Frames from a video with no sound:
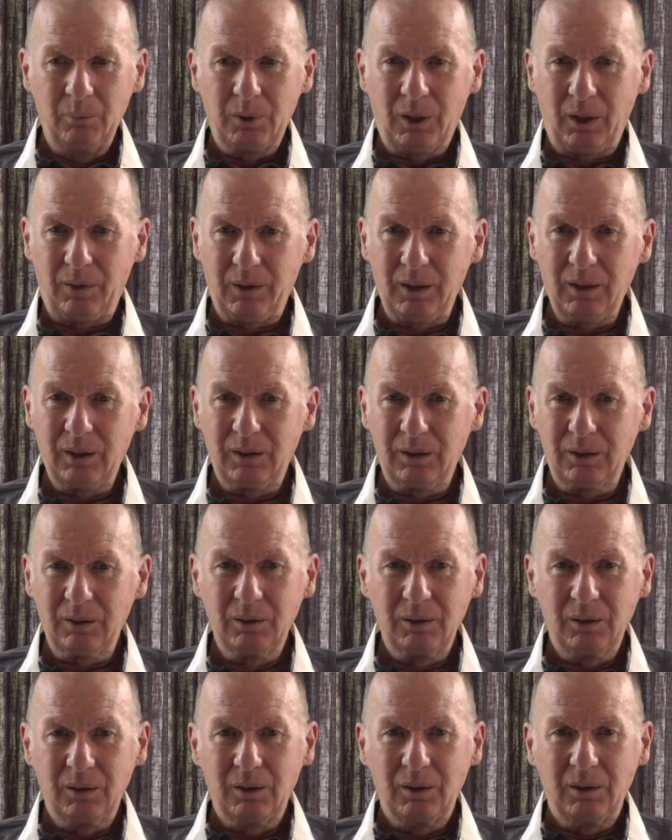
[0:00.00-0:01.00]
But I think,
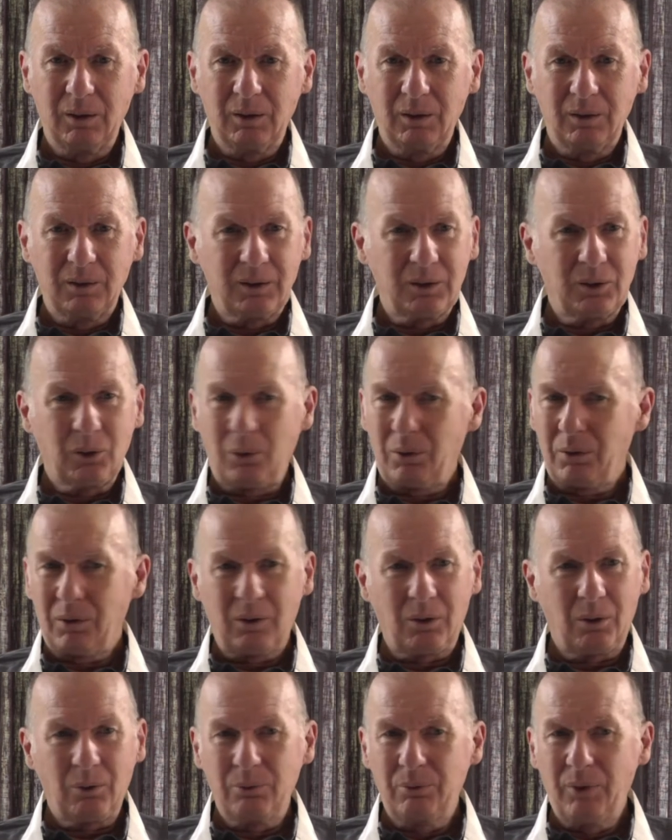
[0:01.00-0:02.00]
you know,
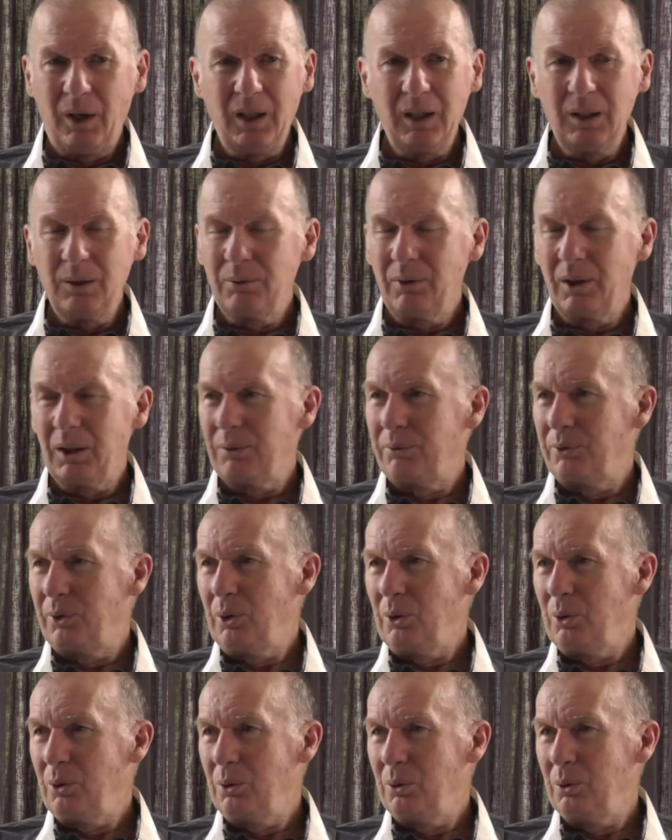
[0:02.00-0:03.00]
there are very, very
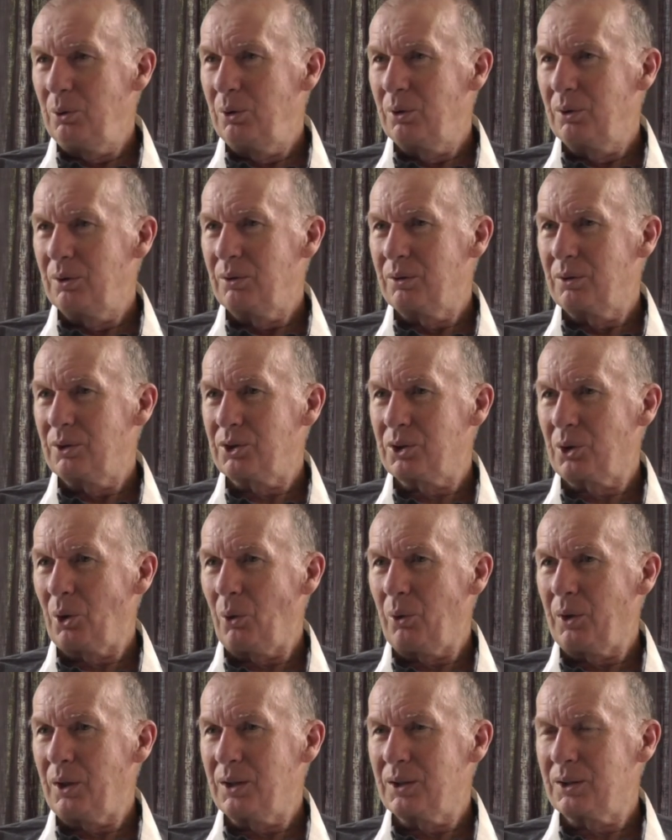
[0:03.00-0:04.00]
few
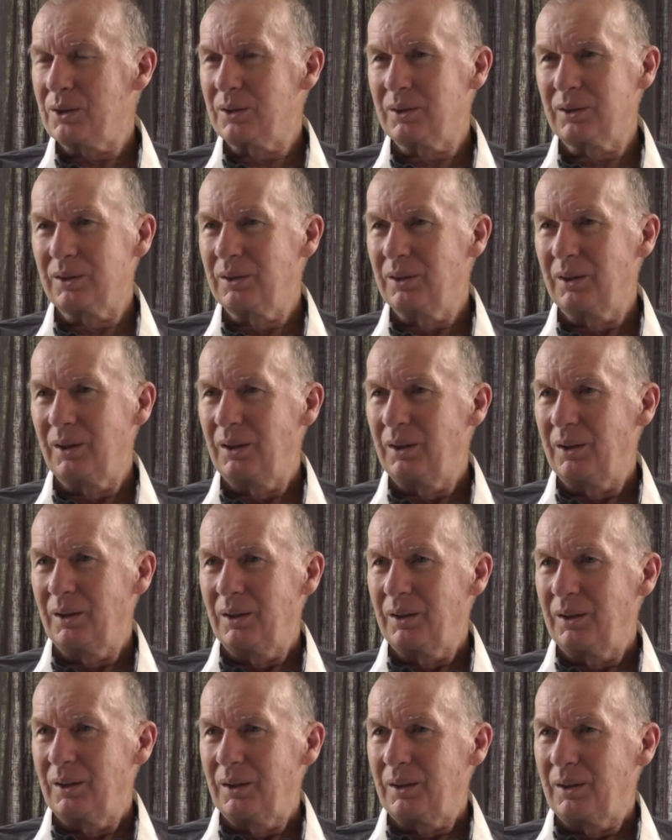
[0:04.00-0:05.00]
stories
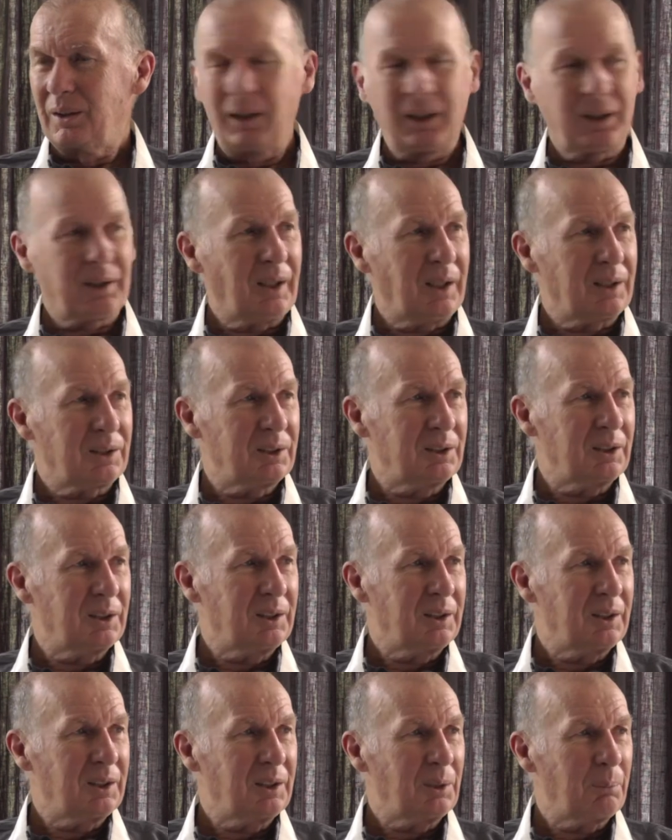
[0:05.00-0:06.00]
like that in
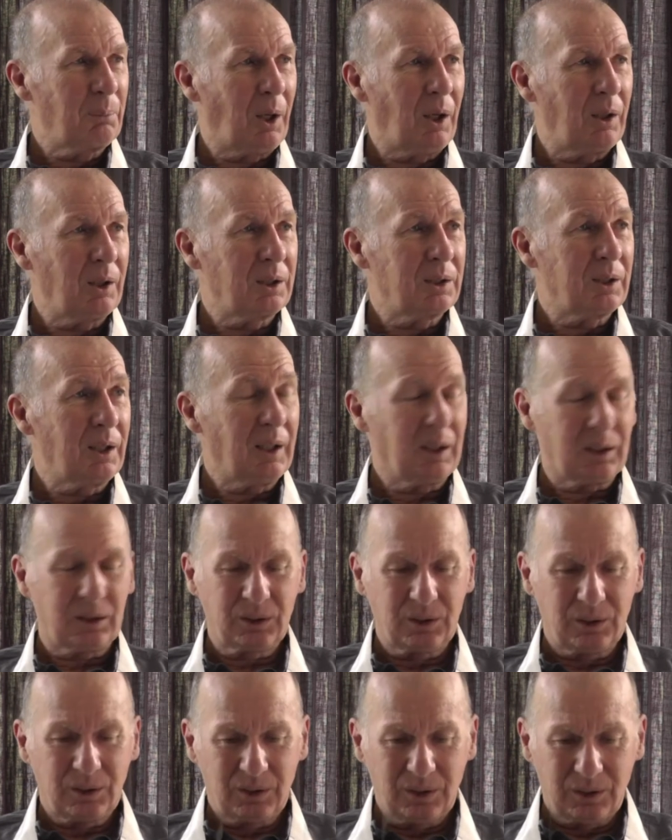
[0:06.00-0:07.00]
the, in the Pali
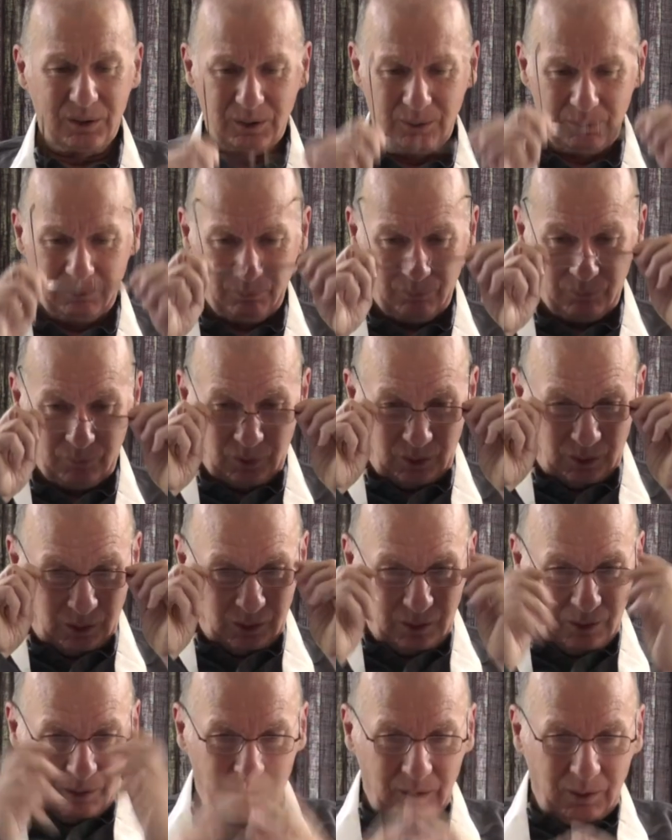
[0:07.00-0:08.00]
texts.
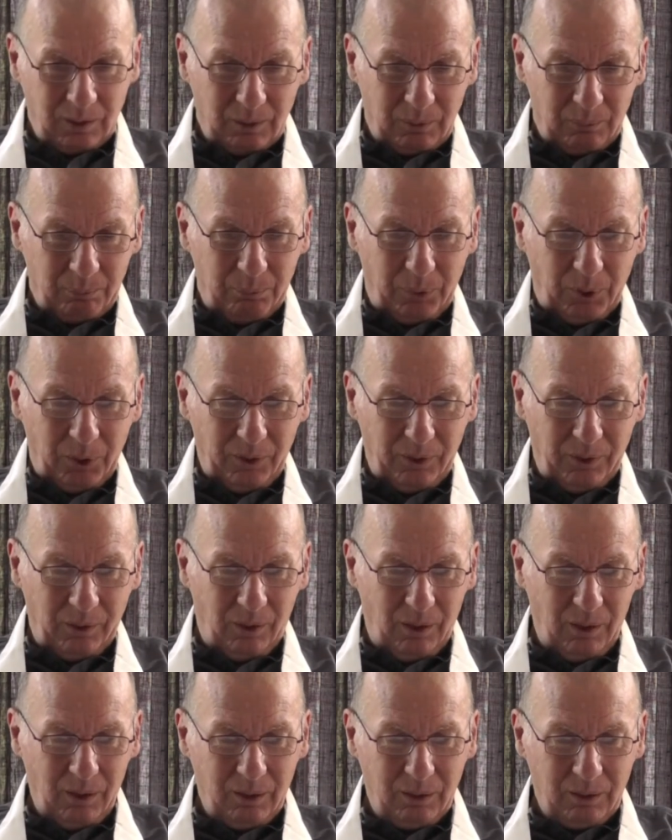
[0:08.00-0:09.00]
But
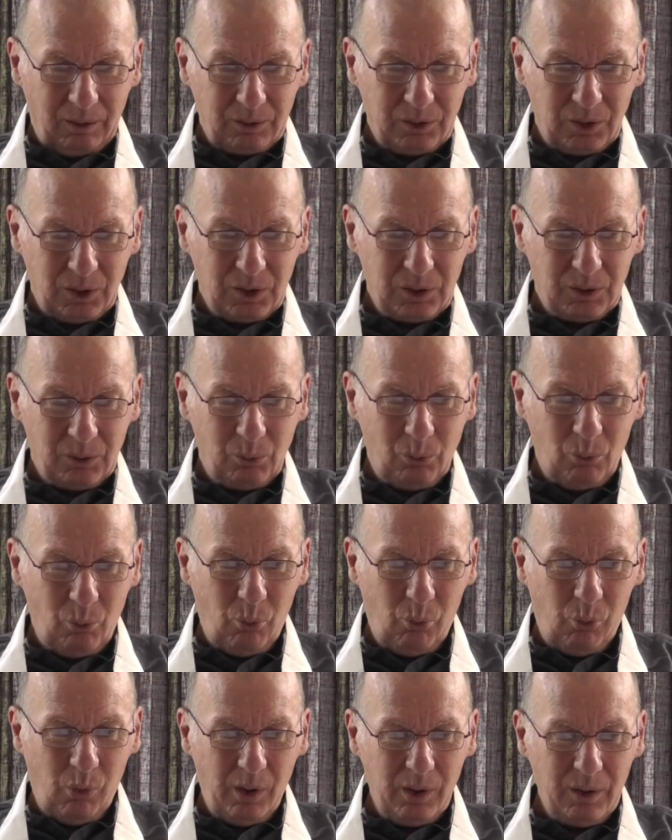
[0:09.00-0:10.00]
there are just
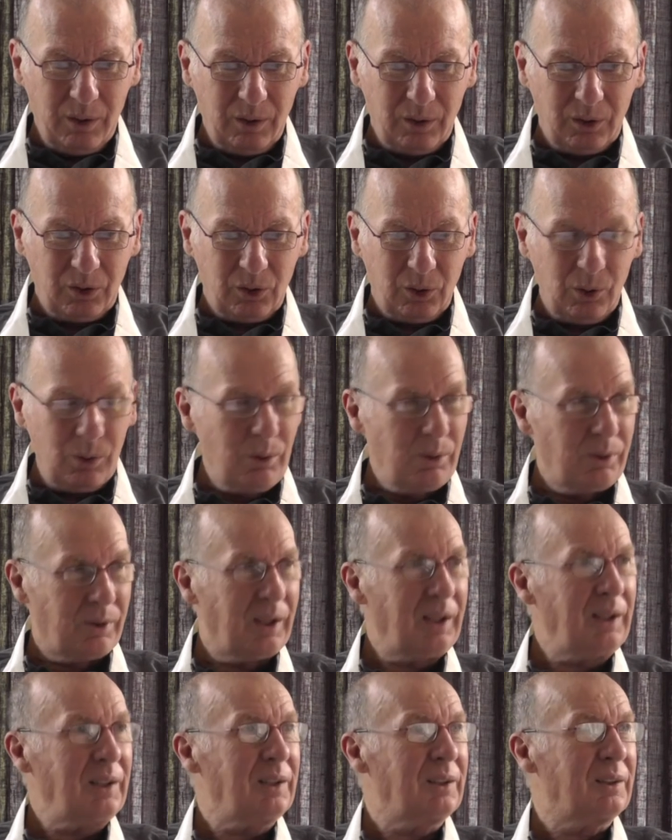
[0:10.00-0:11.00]
one or two
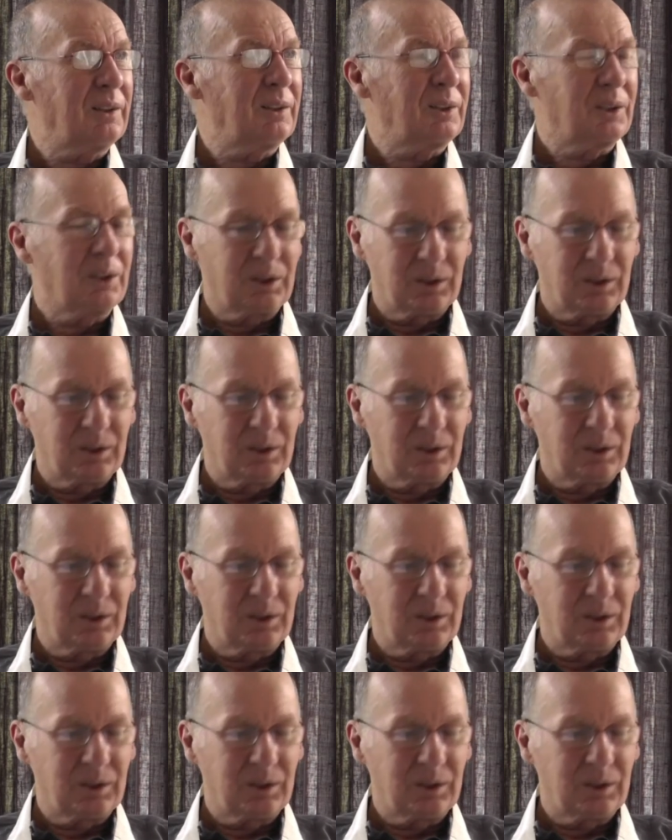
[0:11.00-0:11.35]
things.